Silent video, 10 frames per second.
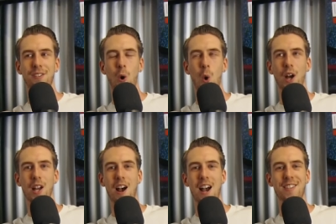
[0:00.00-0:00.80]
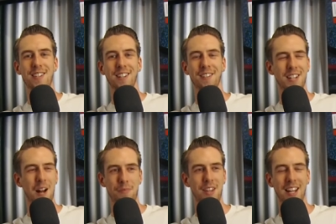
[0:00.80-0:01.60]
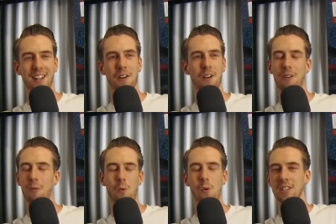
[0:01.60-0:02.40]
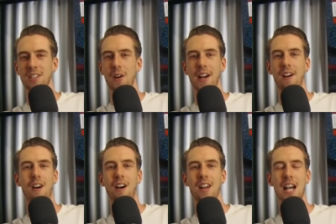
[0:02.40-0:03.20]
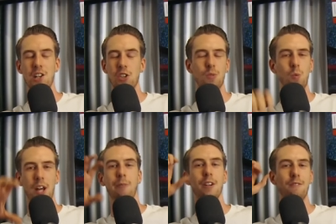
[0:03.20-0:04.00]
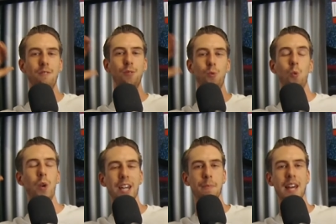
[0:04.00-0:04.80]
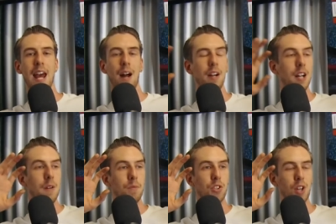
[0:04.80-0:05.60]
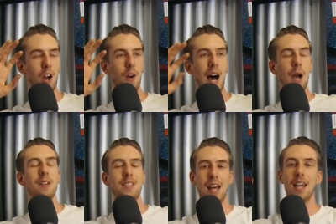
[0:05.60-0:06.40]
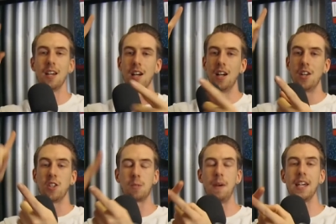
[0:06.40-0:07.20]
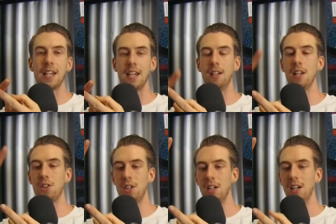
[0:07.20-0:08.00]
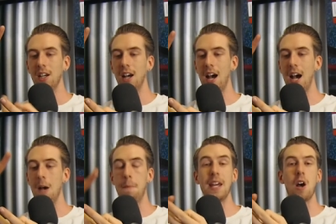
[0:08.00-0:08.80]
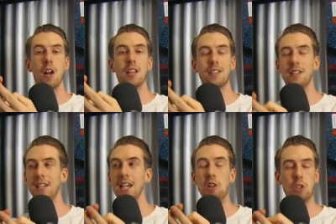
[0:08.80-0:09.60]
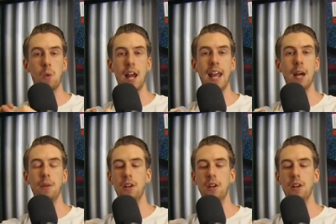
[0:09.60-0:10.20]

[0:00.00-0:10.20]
organizing something or, or what's going on? I just, it would weird me out. So I would say, speak English, uh, be honest, say you just want to hang out with